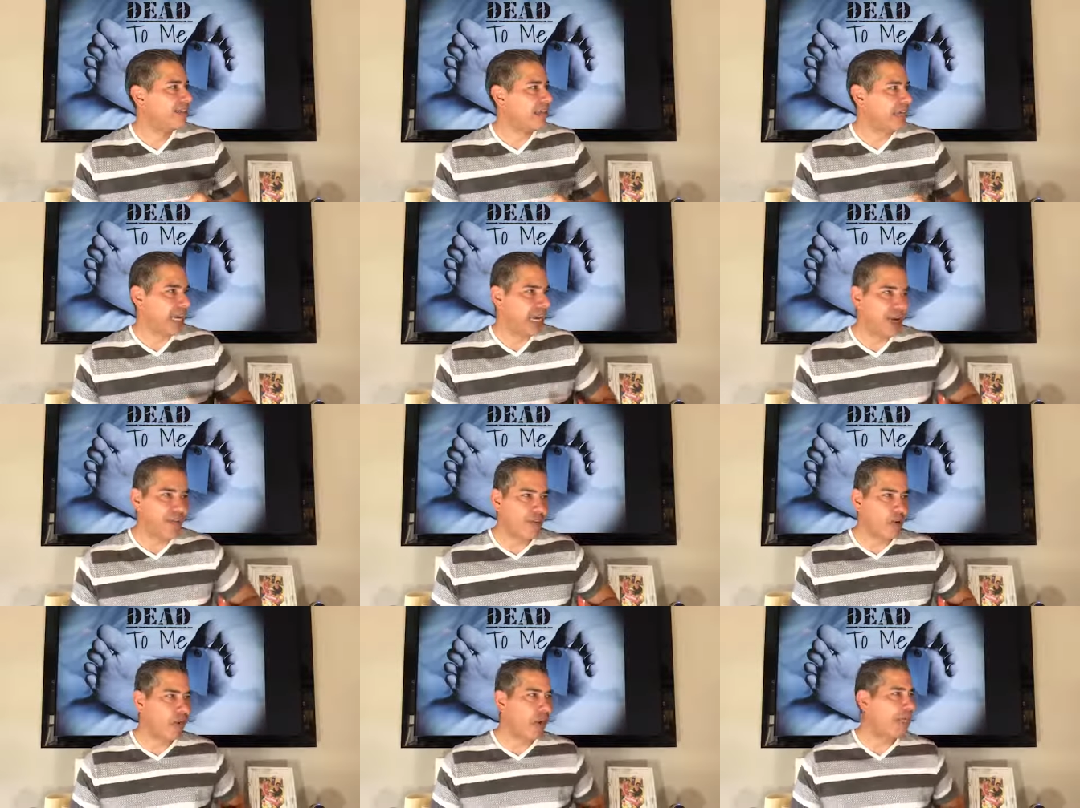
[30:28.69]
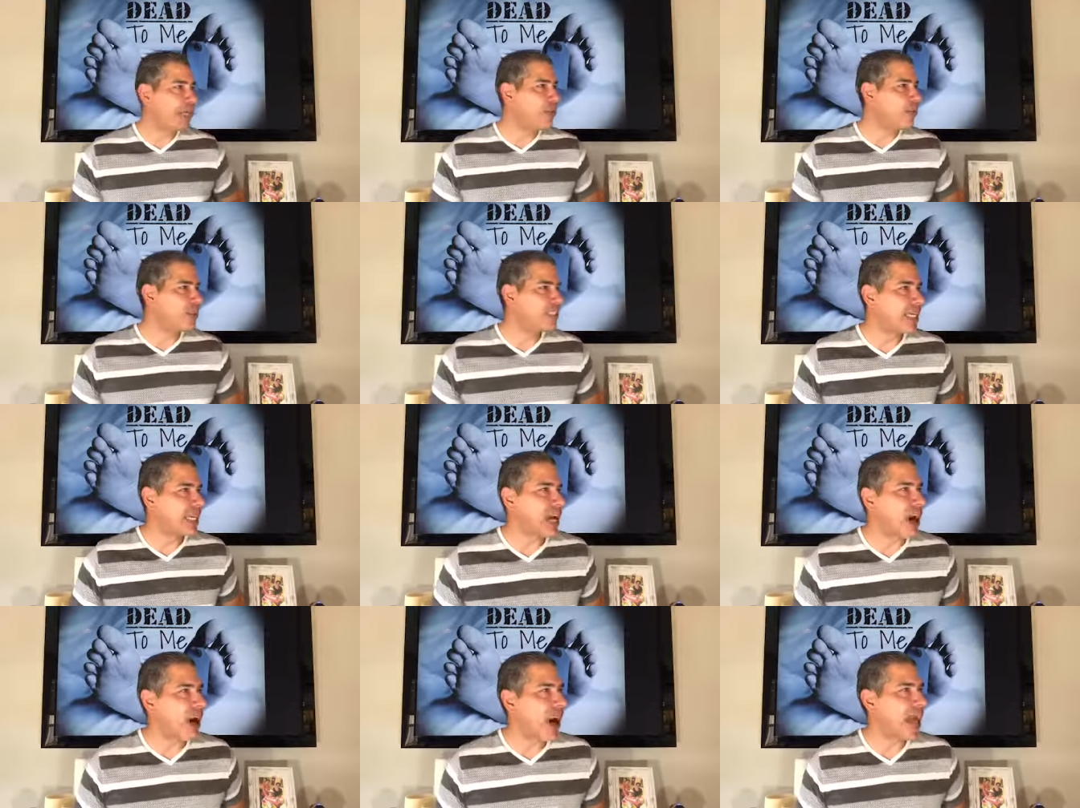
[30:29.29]
Every week we
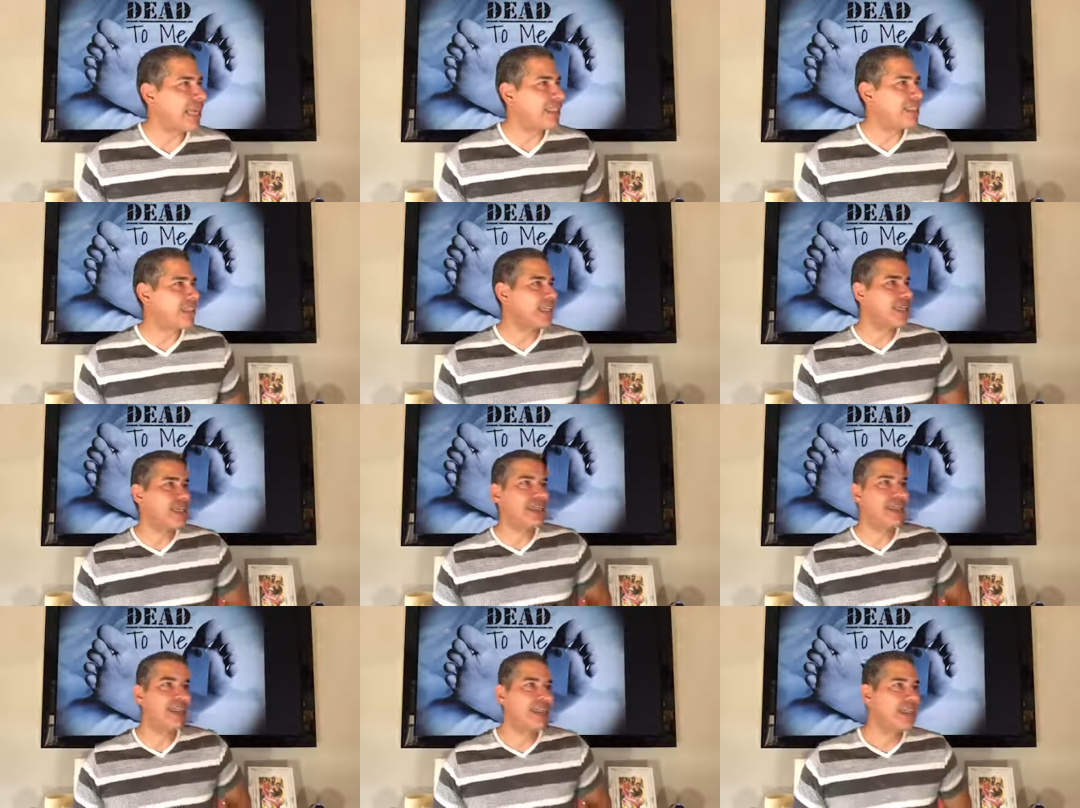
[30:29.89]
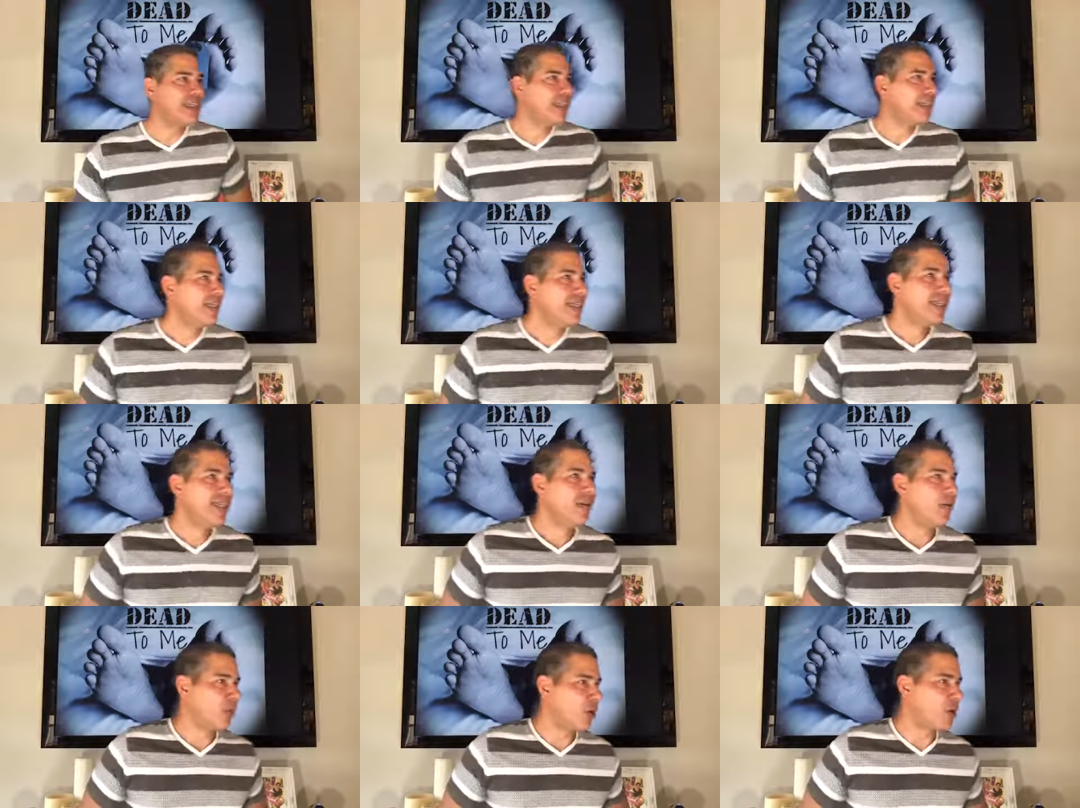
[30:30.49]
say, "All right, sin,
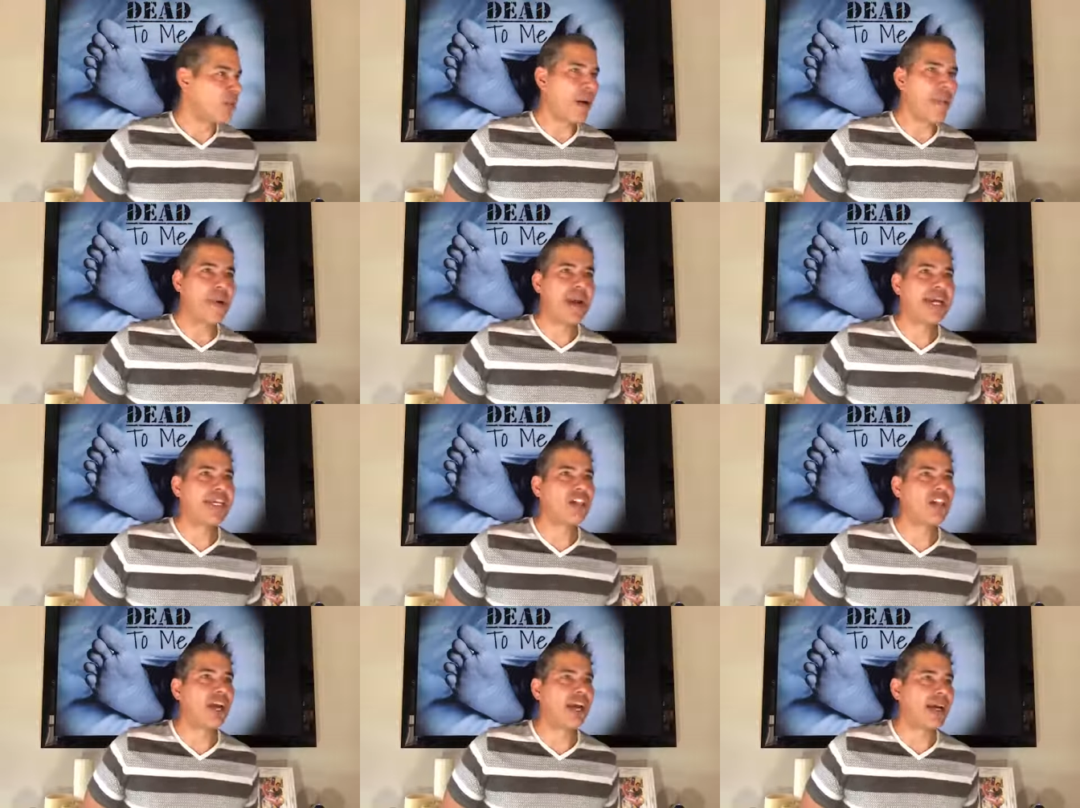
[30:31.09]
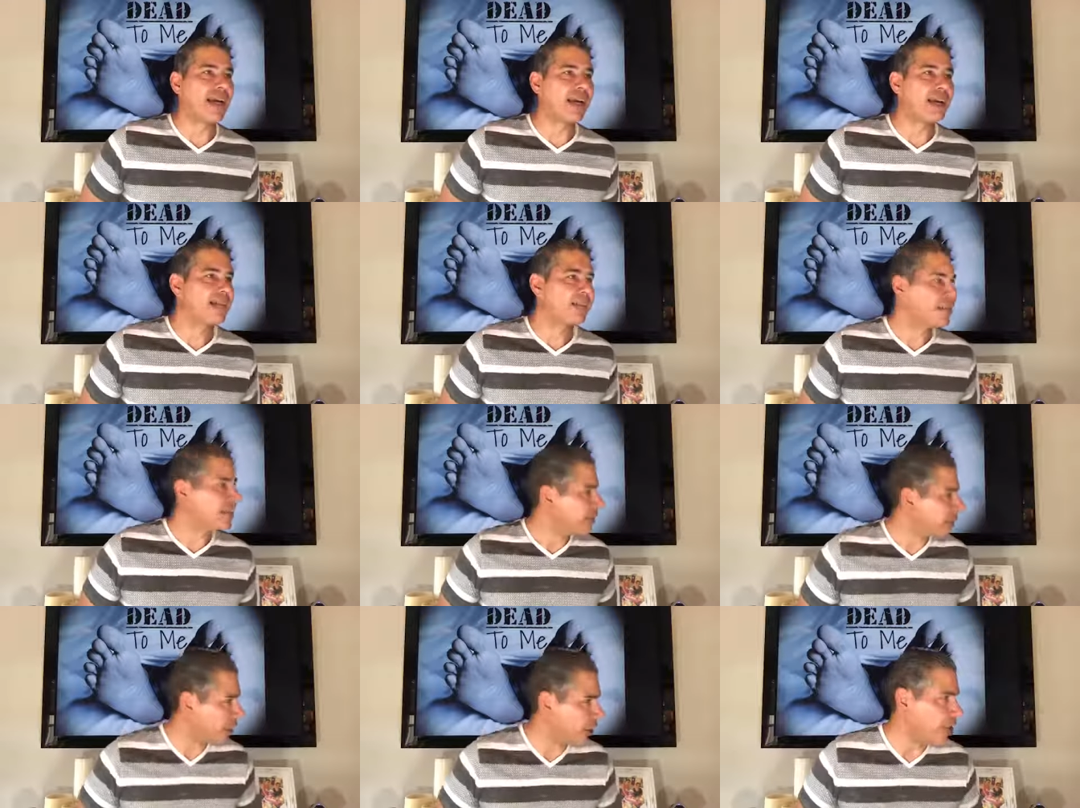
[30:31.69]
where's my paycheck?
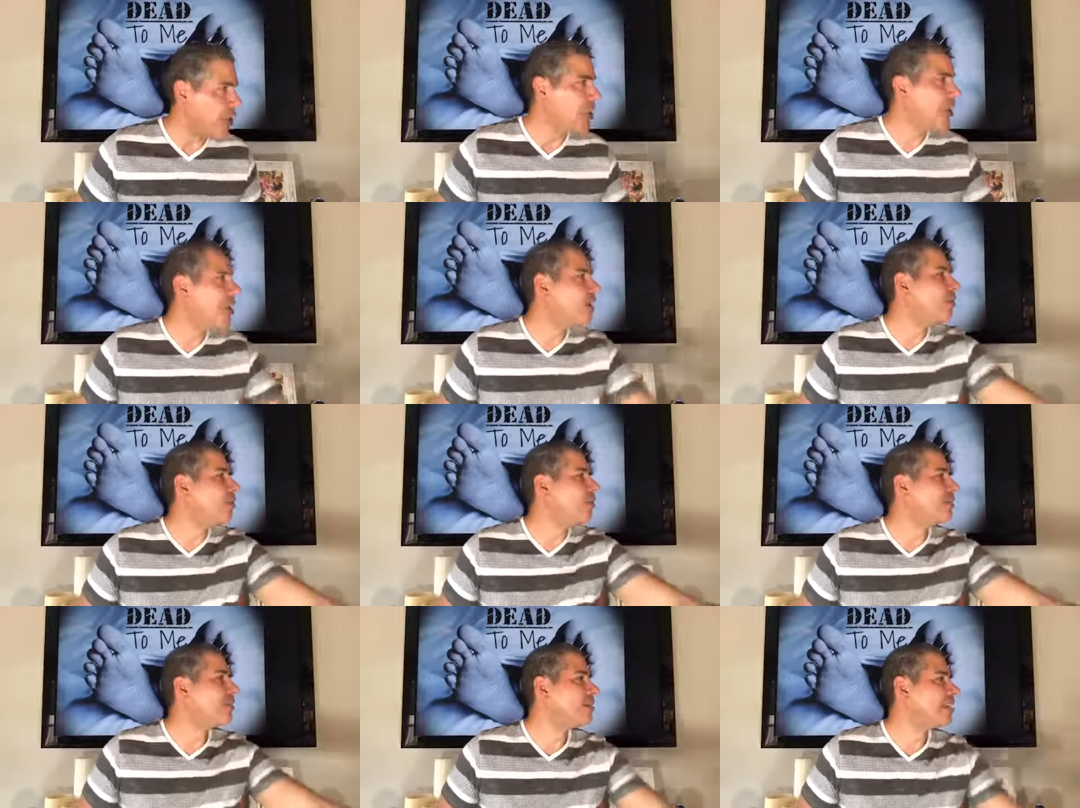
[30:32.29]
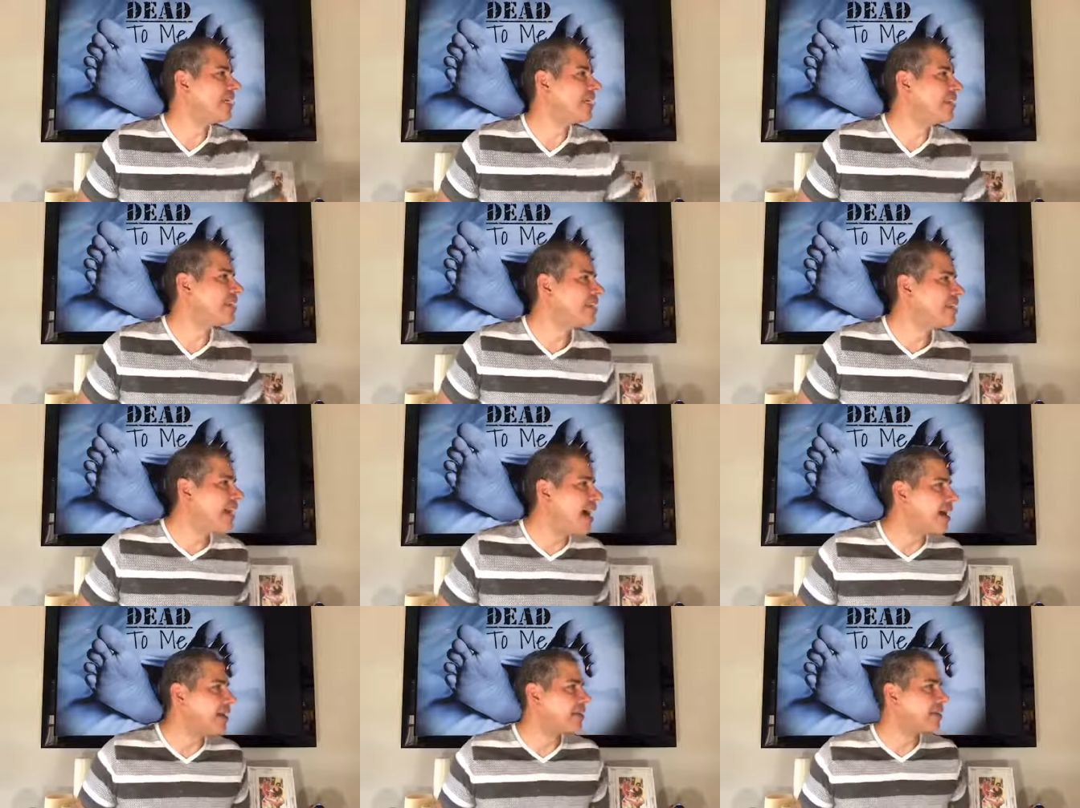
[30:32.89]
Here you go. It's
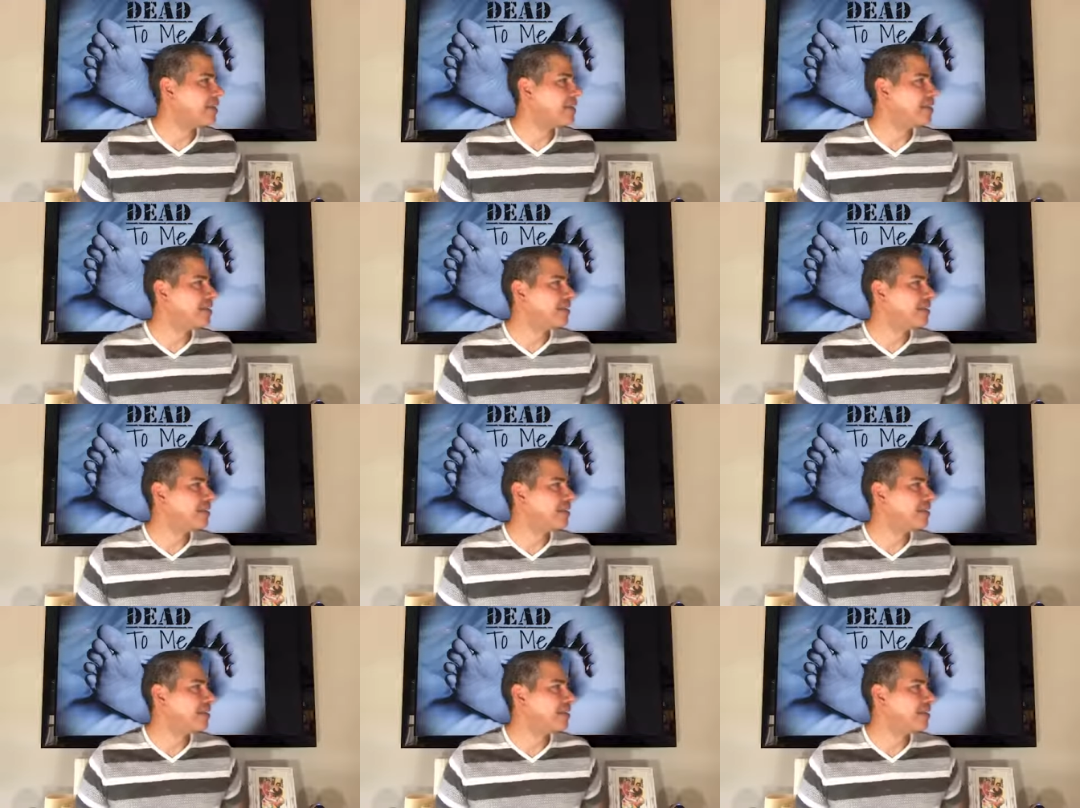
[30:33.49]
death.